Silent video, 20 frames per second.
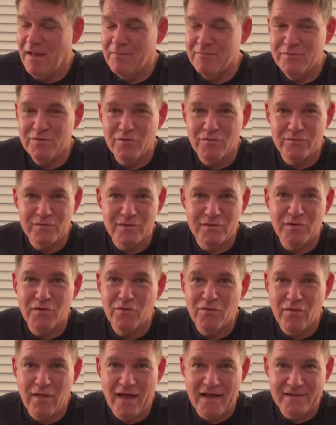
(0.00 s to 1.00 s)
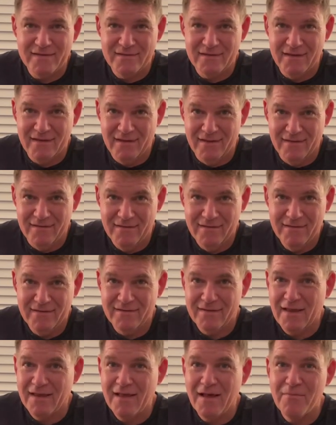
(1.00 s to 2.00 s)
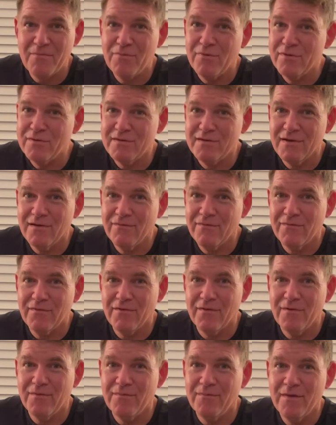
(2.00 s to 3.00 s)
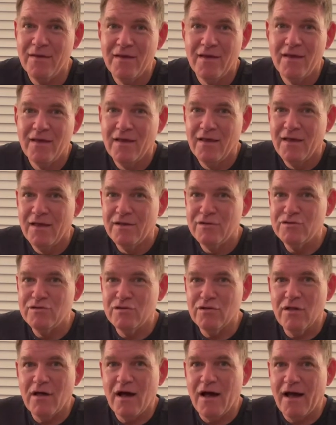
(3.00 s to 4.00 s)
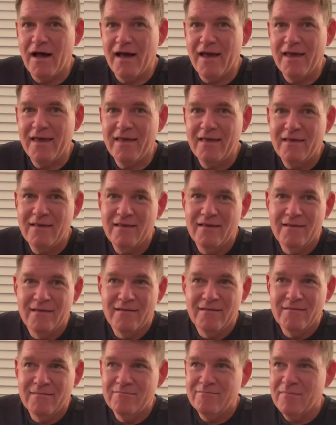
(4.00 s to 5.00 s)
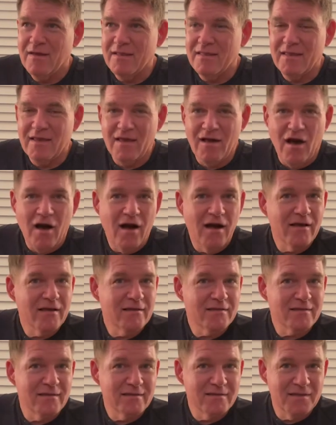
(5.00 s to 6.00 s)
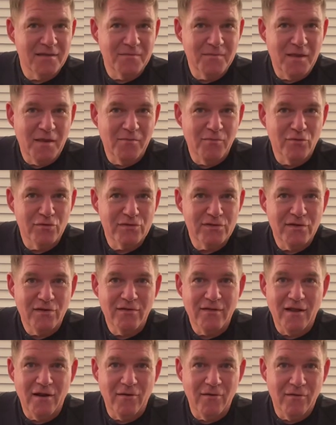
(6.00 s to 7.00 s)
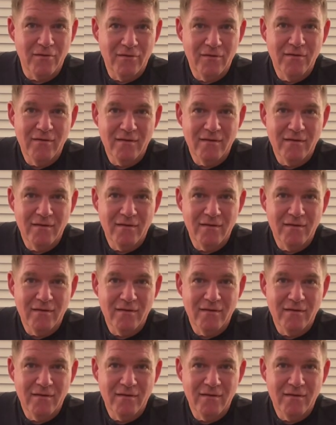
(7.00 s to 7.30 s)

sure it was a total accident because I got books here from July, I think August and September still that are